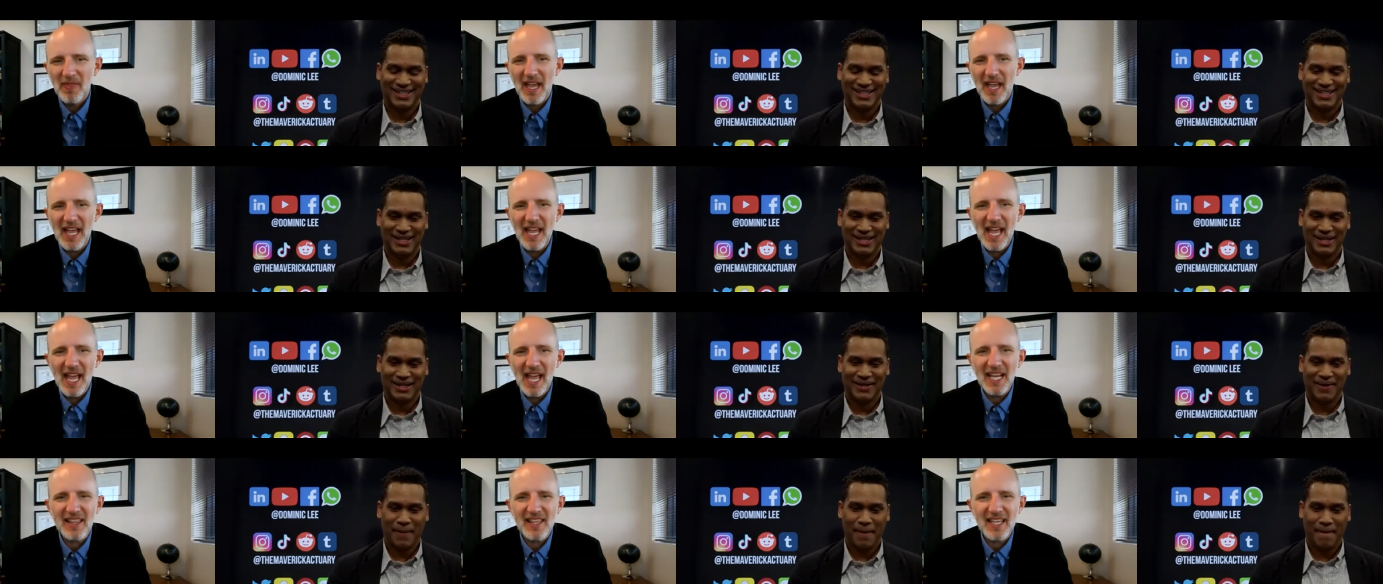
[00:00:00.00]

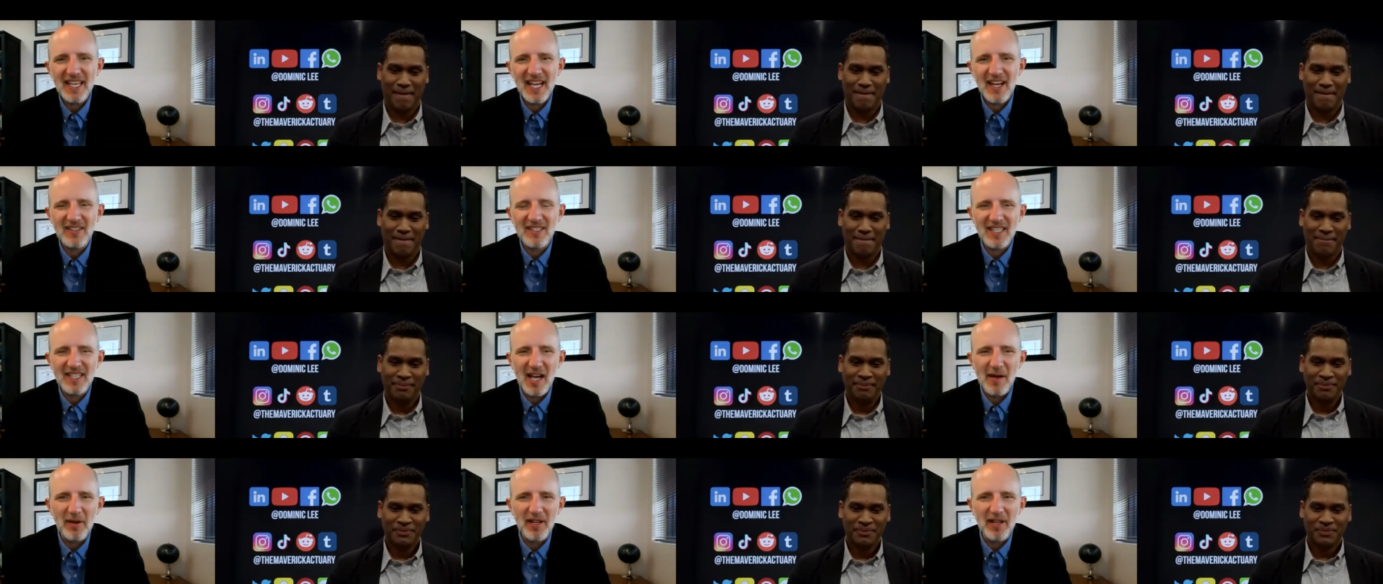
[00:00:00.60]
Speaker 1: anything else,
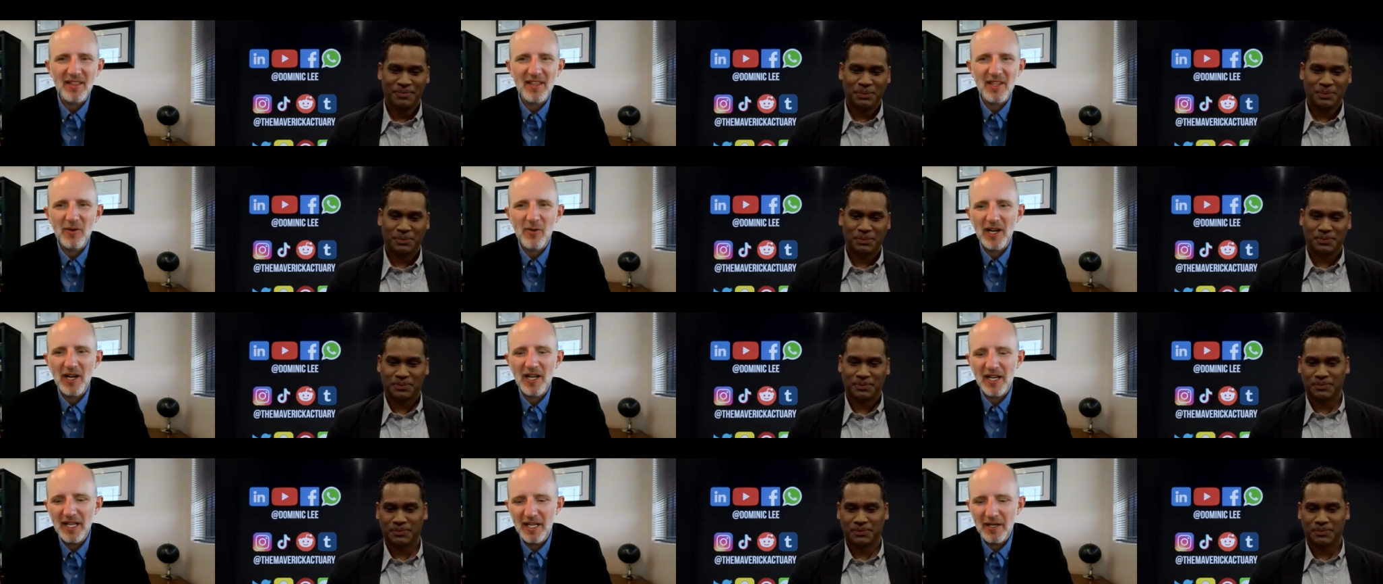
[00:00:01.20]
Dominic, that you
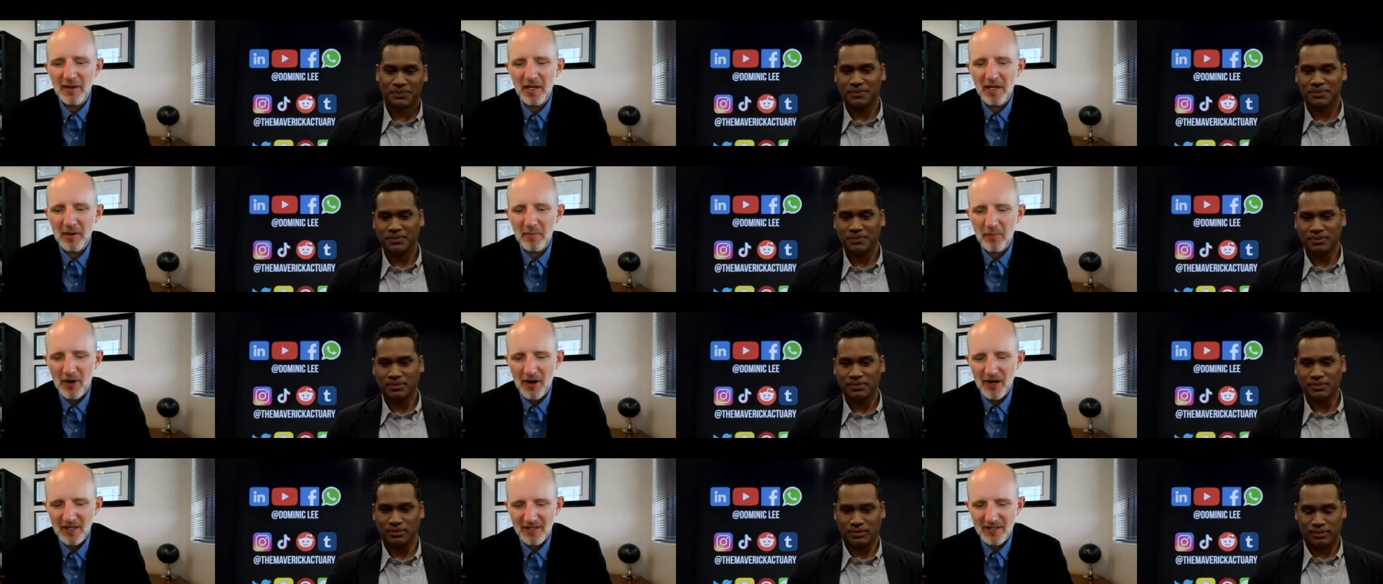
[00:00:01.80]
want to
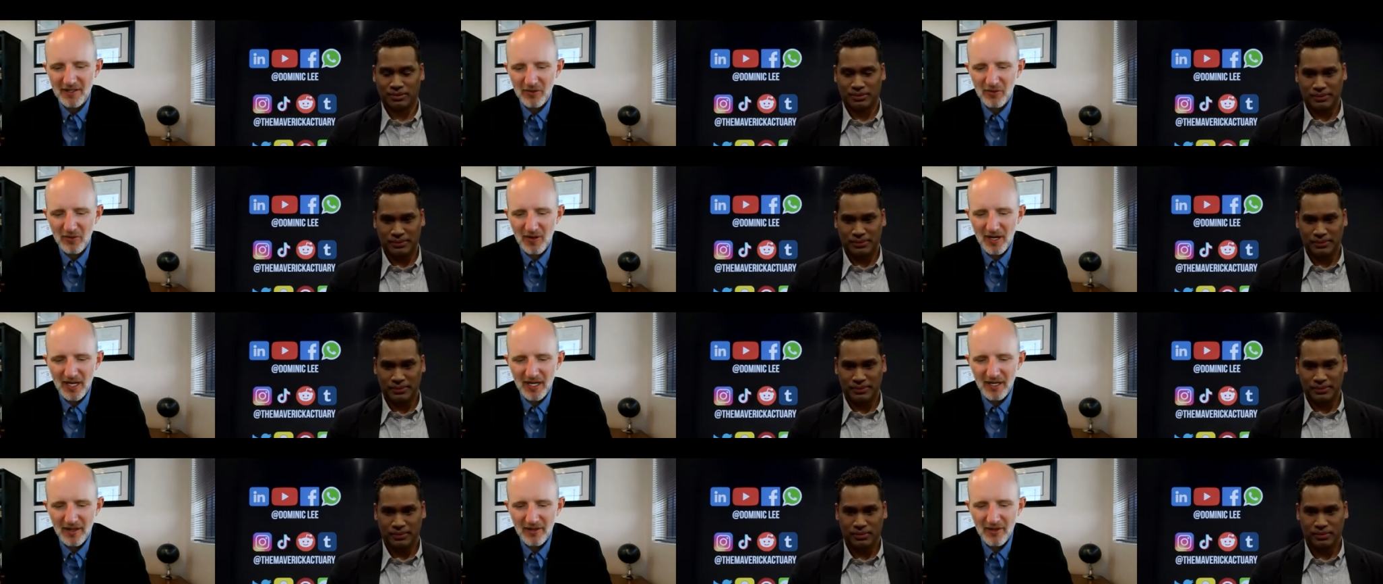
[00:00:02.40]
impart to
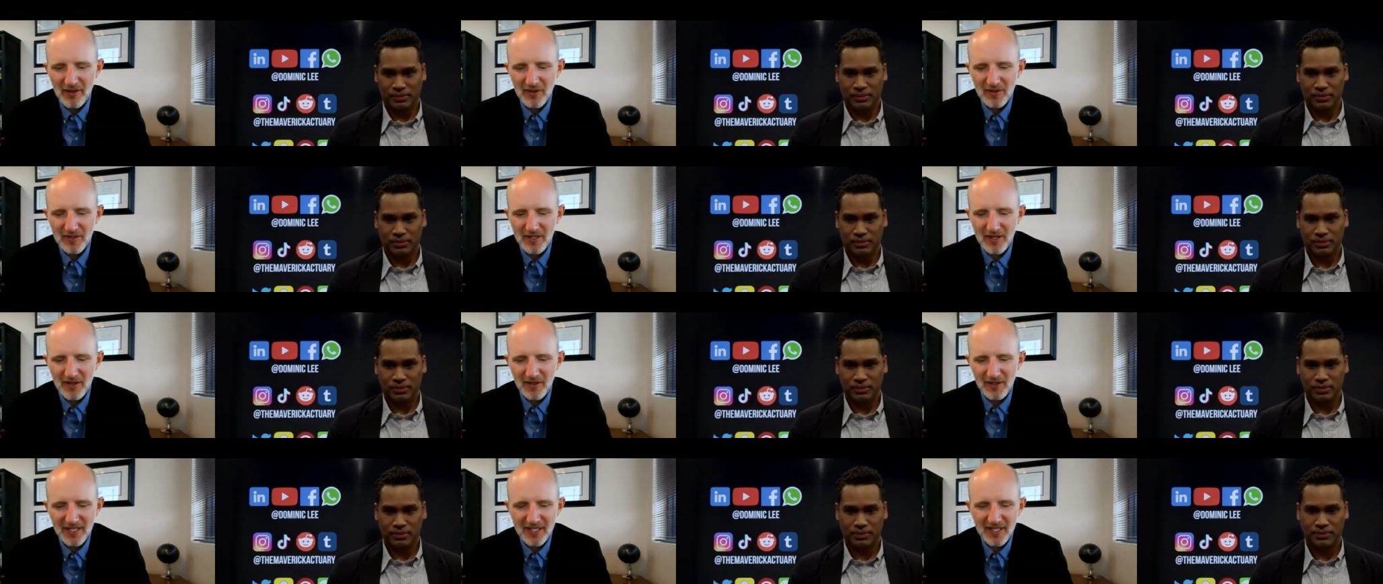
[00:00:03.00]
uh, those
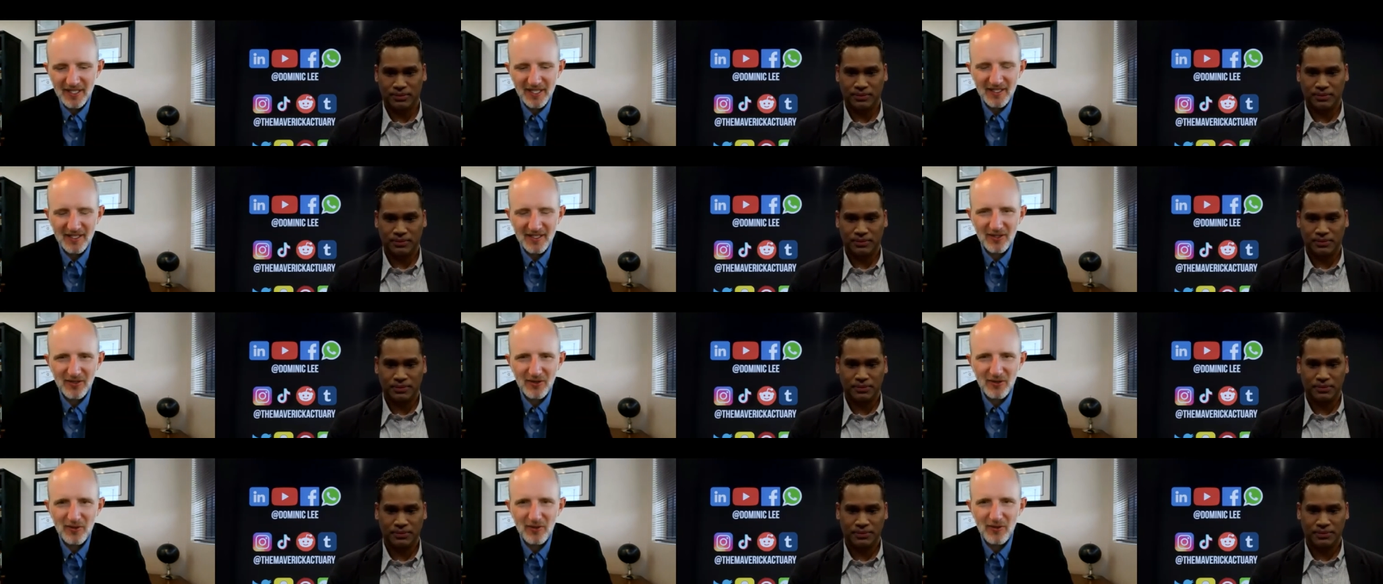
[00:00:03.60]
that are listening
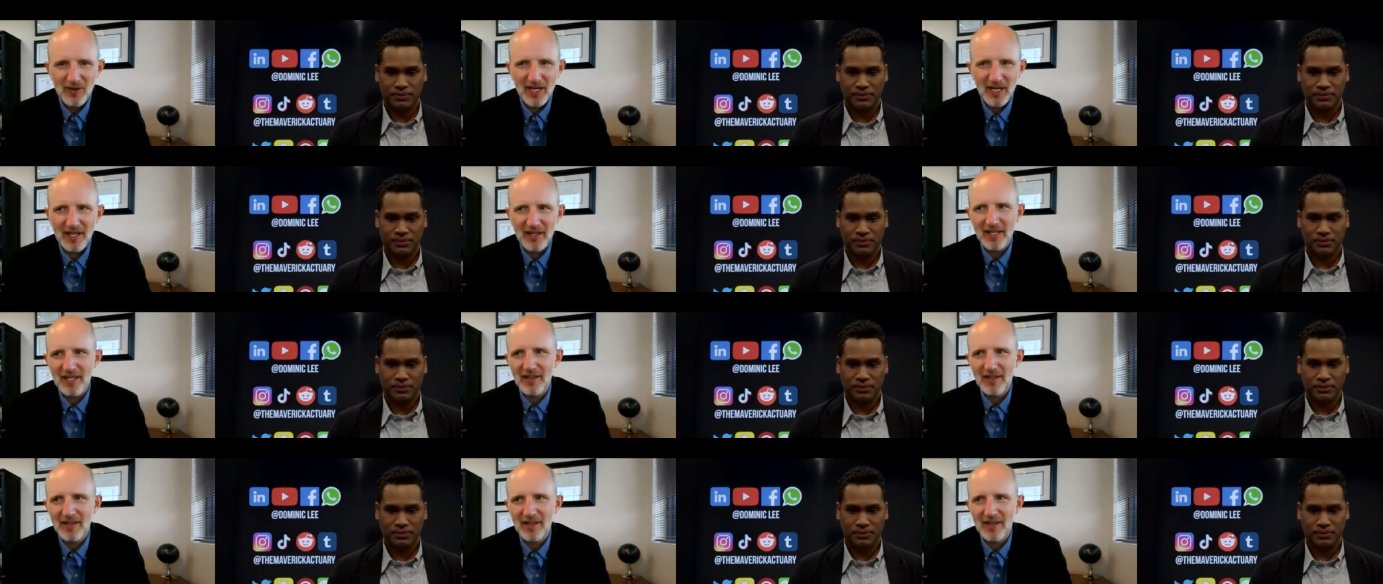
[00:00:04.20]
to uh,